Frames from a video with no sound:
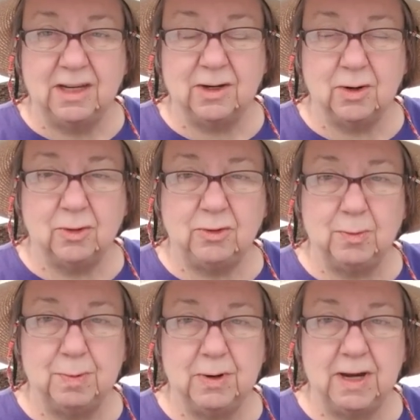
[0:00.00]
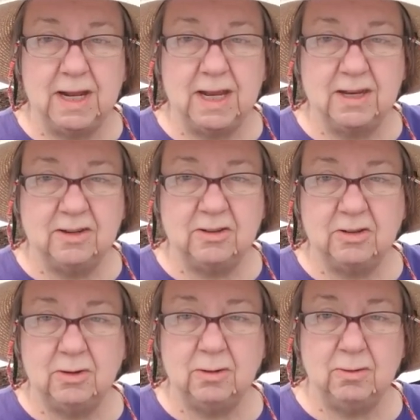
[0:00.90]
you know, to put
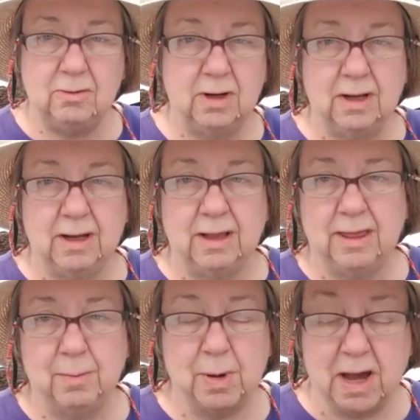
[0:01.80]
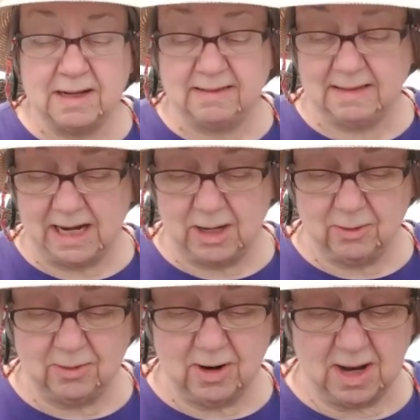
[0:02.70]
into the pots
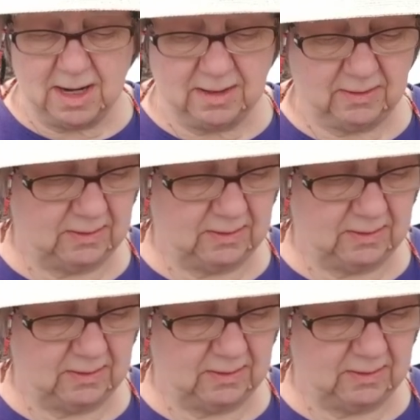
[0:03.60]
later on.